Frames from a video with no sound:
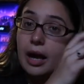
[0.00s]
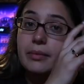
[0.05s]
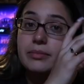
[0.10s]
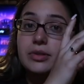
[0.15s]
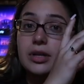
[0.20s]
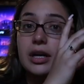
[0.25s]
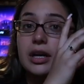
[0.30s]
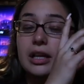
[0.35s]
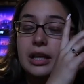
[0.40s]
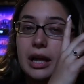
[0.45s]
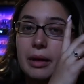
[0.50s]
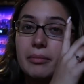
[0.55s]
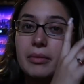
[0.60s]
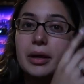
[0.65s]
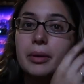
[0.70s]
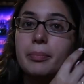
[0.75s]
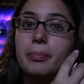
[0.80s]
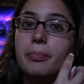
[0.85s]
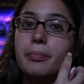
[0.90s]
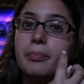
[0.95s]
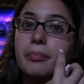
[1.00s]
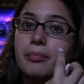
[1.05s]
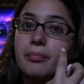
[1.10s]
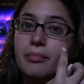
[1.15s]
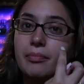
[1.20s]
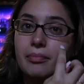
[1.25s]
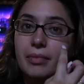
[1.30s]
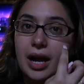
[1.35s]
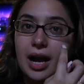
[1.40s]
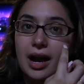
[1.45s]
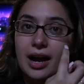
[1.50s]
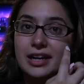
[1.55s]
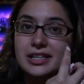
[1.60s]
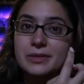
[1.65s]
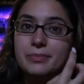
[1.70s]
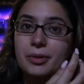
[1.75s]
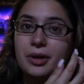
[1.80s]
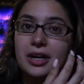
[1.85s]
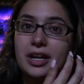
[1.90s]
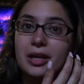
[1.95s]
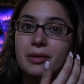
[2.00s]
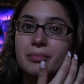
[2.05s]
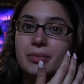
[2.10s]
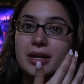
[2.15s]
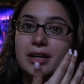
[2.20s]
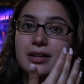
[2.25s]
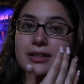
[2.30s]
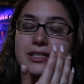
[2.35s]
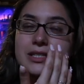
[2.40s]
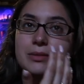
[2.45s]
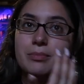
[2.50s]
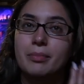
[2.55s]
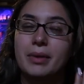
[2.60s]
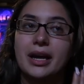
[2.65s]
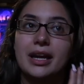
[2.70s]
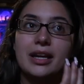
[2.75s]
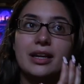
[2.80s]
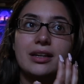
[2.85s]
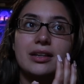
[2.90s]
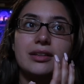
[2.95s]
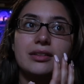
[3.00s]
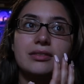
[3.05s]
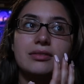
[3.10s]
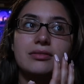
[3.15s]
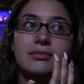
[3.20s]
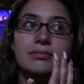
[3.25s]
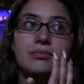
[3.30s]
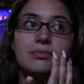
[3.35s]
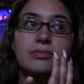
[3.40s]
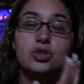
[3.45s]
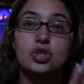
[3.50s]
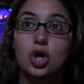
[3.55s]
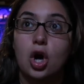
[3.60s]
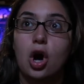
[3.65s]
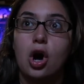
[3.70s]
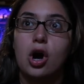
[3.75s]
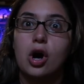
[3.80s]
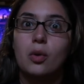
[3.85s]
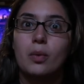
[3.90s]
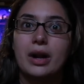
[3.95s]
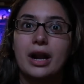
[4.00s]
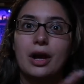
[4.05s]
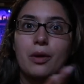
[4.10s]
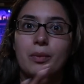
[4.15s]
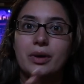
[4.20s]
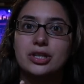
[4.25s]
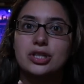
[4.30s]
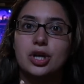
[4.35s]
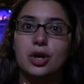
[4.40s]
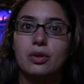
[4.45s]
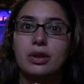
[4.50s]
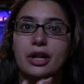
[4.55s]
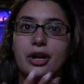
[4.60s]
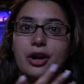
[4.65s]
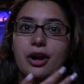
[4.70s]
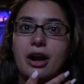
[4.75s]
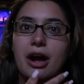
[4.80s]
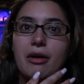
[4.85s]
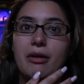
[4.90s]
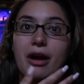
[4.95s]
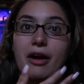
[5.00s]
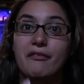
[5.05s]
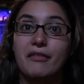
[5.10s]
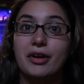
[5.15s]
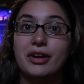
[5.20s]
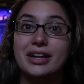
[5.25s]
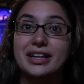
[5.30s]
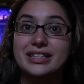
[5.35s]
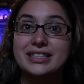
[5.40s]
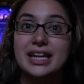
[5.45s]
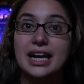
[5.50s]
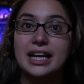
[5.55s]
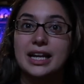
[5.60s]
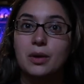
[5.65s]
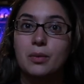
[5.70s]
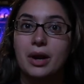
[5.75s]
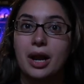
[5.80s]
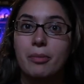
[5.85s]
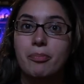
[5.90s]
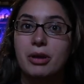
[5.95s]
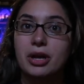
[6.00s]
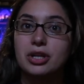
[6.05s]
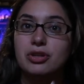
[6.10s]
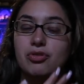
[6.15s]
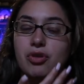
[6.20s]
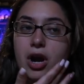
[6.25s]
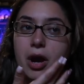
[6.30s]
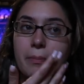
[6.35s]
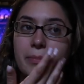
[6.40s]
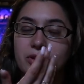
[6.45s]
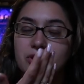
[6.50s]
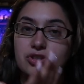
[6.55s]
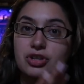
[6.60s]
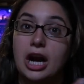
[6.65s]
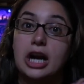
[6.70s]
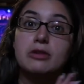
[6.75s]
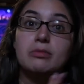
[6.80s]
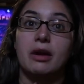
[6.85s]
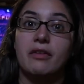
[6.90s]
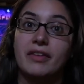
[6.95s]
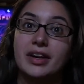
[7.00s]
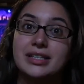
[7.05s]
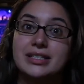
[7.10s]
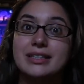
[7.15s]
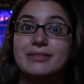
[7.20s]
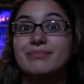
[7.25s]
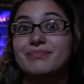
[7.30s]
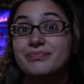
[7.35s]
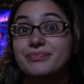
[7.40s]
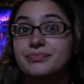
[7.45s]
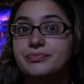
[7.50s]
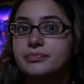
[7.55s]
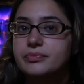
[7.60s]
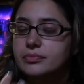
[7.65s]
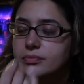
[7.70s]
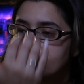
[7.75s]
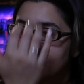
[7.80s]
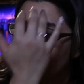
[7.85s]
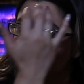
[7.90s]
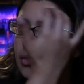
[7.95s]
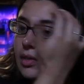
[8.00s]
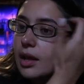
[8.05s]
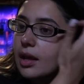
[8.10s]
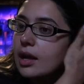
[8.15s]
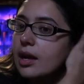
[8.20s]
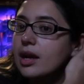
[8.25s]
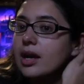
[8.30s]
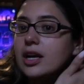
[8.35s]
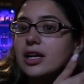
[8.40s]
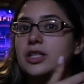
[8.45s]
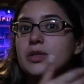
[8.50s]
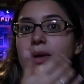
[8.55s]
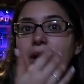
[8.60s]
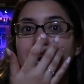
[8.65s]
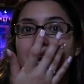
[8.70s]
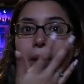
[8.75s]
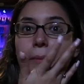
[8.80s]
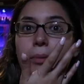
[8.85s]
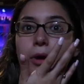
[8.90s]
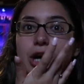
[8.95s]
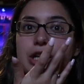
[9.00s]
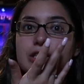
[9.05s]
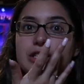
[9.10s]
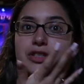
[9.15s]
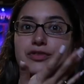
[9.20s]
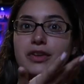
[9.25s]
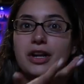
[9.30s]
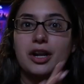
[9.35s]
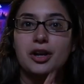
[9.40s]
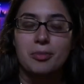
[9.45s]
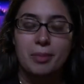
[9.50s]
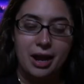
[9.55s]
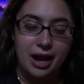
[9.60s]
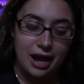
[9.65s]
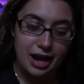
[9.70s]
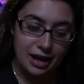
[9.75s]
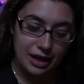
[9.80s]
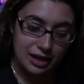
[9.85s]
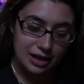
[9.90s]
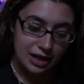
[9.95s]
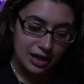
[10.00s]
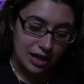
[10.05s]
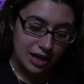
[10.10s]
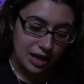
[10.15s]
I'm sorry, I'm like, my eyes burning because my dog, when I went to go let her out, got very excited when I picked her up and scratched my face. So I kind of burned, it's right under my eye.